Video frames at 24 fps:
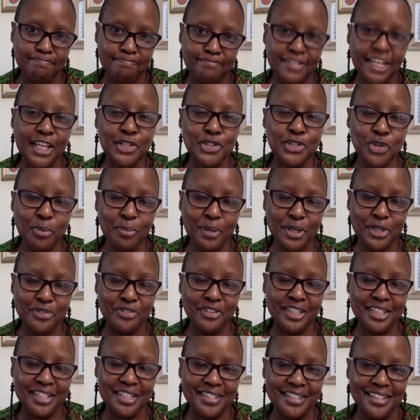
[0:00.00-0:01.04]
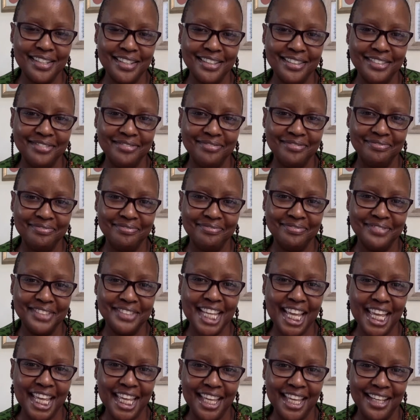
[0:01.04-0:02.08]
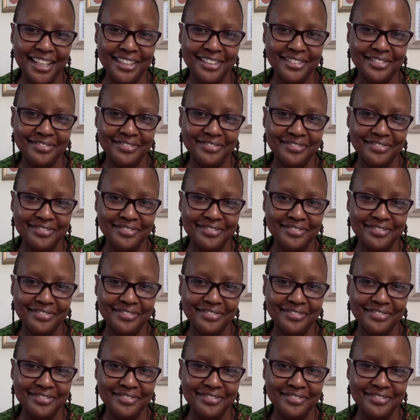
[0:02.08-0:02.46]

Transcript: Thanks so much for listening. Take care.